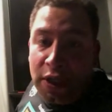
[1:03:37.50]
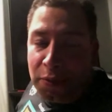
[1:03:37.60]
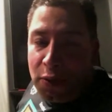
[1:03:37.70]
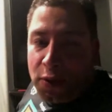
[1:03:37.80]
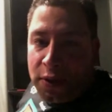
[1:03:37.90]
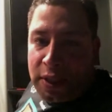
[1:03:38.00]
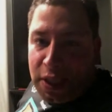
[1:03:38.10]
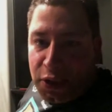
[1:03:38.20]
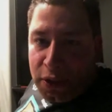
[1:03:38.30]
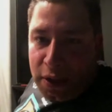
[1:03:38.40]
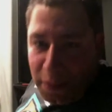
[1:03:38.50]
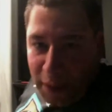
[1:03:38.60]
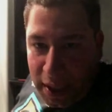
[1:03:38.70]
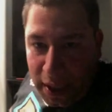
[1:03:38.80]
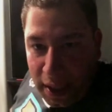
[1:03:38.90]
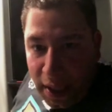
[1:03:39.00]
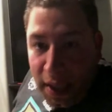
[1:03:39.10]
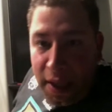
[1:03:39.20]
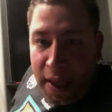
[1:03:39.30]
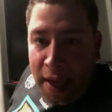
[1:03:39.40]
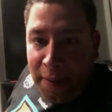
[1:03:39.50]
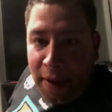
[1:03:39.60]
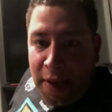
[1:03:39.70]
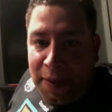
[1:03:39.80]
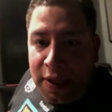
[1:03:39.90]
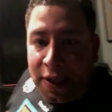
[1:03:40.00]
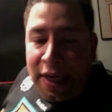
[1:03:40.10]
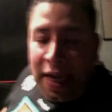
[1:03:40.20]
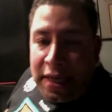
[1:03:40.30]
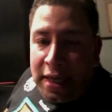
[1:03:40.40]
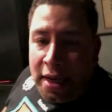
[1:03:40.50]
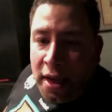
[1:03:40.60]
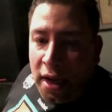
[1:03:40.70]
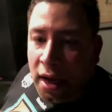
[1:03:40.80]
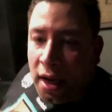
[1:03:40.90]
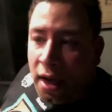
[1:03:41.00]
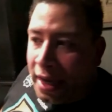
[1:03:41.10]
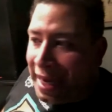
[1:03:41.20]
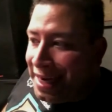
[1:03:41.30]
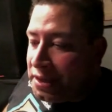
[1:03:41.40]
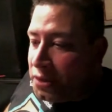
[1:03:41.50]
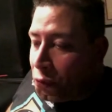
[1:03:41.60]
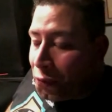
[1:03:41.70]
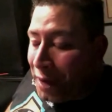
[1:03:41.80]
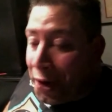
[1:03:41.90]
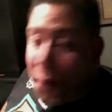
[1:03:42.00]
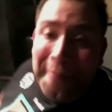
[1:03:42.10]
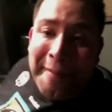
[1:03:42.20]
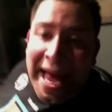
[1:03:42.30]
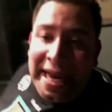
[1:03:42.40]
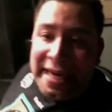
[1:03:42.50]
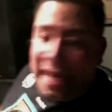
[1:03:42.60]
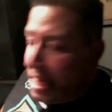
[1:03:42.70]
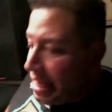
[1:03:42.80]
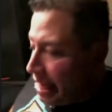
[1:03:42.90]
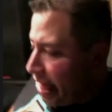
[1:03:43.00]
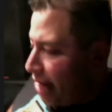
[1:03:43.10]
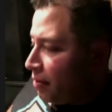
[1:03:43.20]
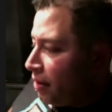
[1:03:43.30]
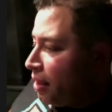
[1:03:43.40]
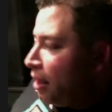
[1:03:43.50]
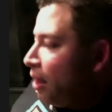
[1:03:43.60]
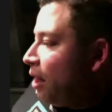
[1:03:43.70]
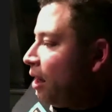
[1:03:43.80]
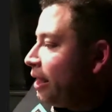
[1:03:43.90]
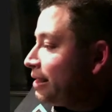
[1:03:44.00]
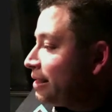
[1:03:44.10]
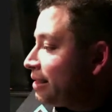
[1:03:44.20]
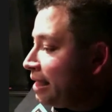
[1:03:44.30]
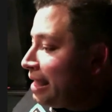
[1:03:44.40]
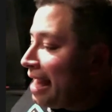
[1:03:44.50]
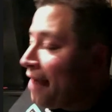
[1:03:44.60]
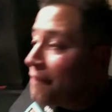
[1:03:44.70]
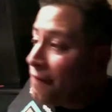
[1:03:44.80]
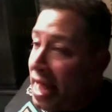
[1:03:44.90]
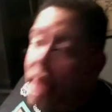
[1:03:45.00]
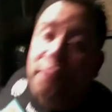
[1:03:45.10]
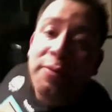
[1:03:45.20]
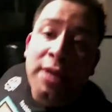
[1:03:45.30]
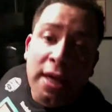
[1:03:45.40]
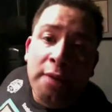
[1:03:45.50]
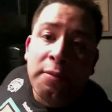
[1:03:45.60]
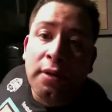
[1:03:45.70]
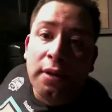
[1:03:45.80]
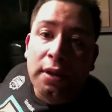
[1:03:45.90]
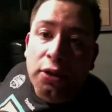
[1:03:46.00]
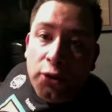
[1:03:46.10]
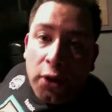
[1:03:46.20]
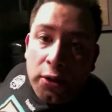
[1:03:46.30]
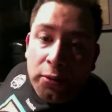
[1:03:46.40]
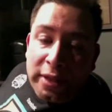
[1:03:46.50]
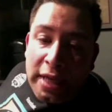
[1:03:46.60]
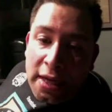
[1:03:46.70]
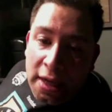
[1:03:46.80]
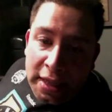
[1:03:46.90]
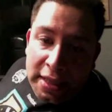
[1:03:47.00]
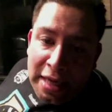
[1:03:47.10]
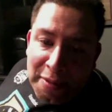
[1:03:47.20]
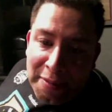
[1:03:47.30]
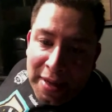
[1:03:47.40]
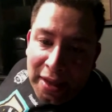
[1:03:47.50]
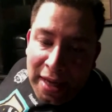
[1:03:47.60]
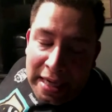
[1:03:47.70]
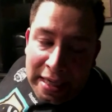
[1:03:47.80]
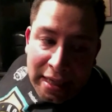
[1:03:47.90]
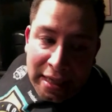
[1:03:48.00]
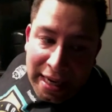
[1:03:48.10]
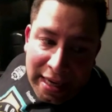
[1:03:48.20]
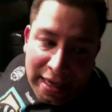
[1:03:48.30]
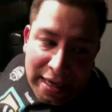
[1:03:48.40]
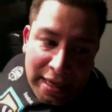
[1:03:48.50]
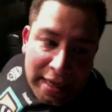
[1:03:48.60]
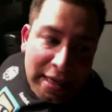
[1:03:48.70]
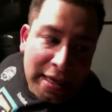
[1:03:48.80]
impersonation, but that might be a good idea. It is a rare matinee game, Sunday at 5 p.m. The Sharks will take on the Tampa Bay Lightning, and